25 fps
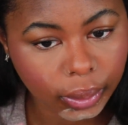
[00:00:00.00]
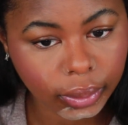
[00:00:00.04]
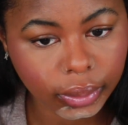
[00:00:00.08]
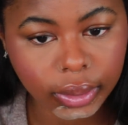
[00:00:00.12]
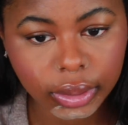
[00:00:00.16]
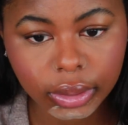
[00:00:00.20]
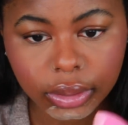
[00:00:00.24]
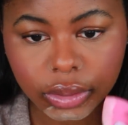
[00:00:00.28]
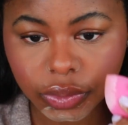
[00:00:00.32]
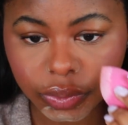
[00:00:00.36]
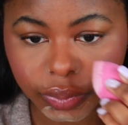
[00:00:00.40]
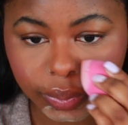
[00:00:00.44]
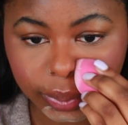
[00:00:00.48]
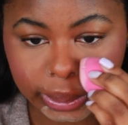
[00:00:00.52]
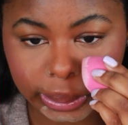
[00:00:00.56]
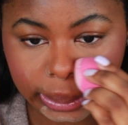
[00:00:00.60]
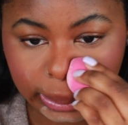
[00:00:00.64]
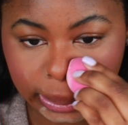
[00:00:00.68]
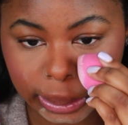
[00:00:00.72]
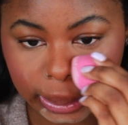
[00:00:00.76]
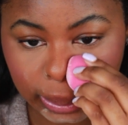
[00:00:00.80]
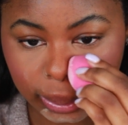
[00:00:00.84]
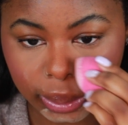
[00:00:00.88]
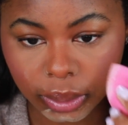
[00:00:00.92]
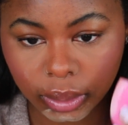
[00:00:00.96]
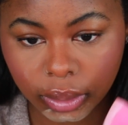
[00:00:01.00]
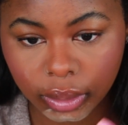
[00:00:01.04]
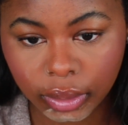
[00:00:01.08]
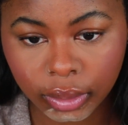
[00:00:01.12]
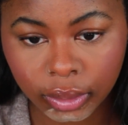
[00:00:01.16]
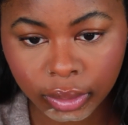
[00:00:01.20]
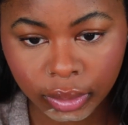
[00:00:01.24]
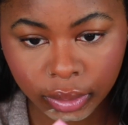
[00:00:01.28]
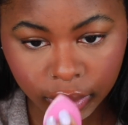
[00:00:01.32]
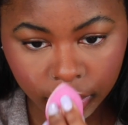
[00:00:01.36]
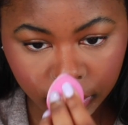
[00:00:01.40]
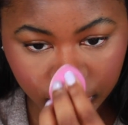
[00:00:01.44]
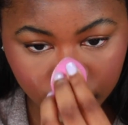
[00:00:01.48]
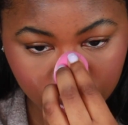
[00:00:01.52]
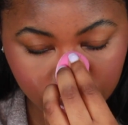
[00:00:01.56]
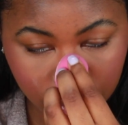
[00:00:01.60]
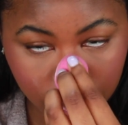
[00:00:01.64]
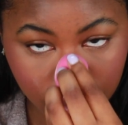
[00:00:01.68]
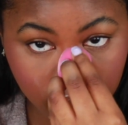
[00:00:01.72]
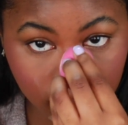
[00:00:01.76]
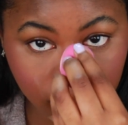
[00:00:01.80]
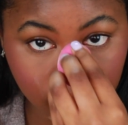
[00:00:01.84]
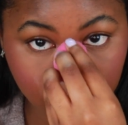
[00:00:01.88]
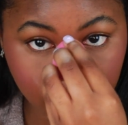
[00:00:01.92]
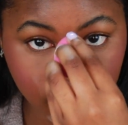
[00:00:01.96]
That's really
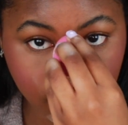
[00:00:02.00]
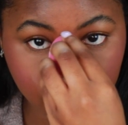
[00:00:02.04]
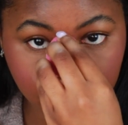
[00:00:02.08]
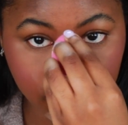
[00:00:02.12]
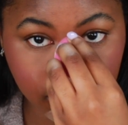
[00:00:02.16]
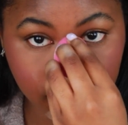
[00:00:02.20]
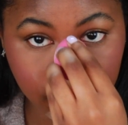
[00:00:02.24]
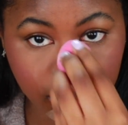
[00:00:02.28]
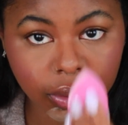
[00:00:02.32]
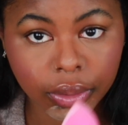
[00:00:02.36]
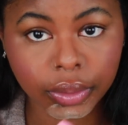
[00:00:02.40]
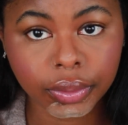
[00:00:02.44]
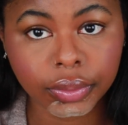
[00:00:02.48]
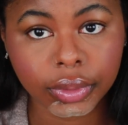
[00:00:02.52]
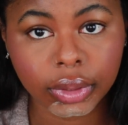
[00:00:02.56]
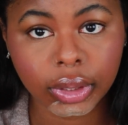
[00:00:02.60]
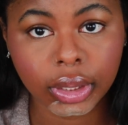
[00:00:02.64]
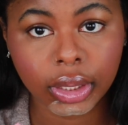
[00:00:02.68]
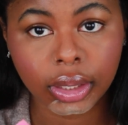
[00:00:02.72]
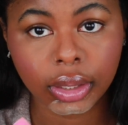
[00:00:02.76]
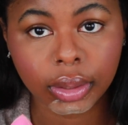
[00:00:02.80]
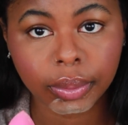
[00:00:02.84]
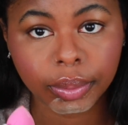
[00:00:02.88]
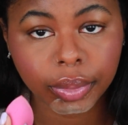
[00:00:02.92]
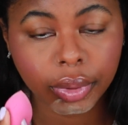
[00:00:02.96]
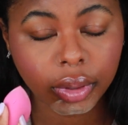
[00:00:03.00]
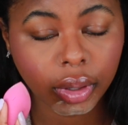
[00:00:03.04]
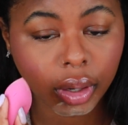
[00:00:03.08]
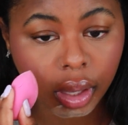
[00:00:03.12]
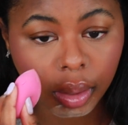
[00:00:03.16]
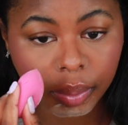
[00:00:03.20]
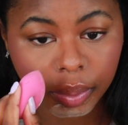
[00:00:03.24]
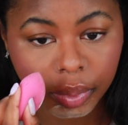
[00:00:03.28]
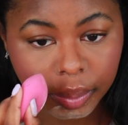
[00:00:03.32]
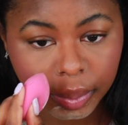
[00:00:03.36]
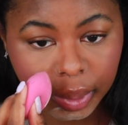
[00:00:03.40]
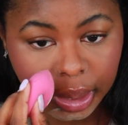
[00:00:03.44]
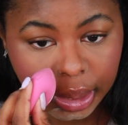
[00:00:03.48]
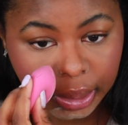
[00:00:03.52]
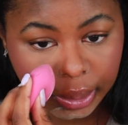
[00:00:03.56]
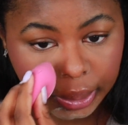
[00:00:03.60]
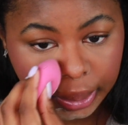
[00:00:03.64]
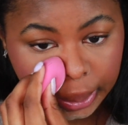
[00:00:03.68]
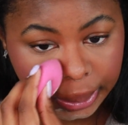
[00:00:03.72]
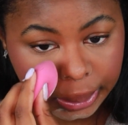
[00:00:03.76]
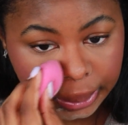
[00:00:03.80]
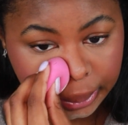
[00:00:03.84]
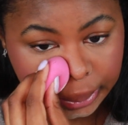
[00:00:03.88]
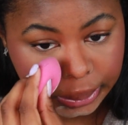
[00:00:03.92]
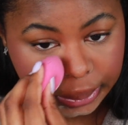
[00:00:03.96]
my only problem
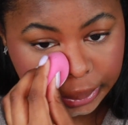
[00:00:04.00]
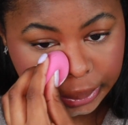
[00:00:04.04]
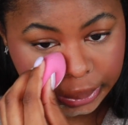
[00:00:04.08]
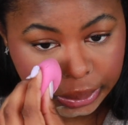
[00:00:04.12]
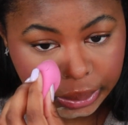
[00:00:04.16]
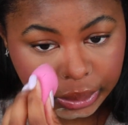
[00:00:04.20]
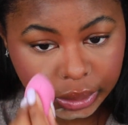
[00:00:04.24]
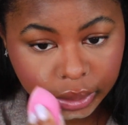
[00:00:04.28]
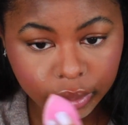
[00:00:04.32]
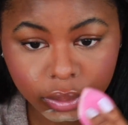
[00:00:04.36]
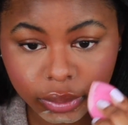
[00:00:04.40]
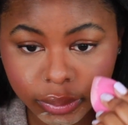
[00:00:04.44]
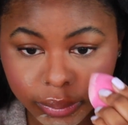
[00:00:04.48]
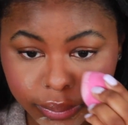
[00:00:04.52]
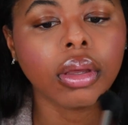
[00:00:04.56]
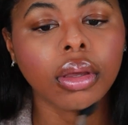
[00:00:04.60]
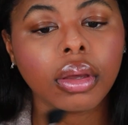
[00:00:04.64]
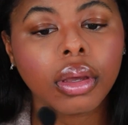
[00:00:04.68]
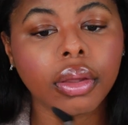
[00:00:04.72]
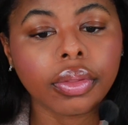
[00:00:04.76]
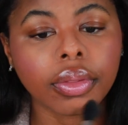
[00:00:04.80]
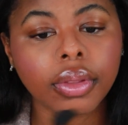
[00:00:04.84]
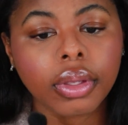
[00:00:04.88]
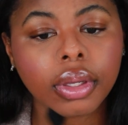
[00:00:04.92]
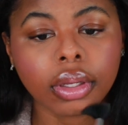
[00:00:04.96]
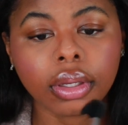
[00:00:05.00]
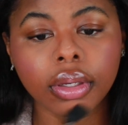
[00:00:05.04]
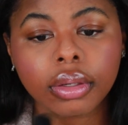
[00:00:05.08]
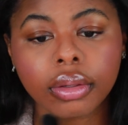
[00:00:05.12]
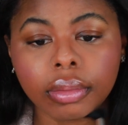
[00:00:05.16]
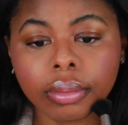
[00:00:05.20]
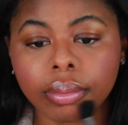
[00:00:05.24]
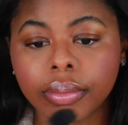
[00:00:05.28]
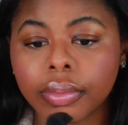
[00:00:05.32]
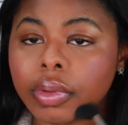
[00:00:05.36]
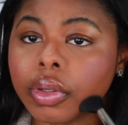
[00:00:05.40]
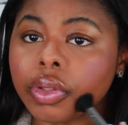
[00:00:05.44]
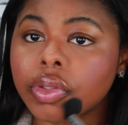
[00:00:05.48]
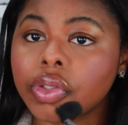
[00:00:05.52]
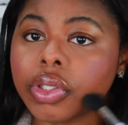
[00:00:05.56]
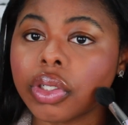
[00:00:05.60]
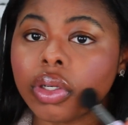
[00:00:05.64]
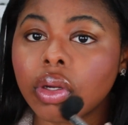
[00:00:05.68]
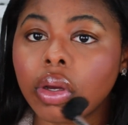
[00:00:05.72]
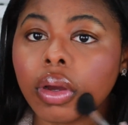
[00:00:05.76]
areas. And then brush it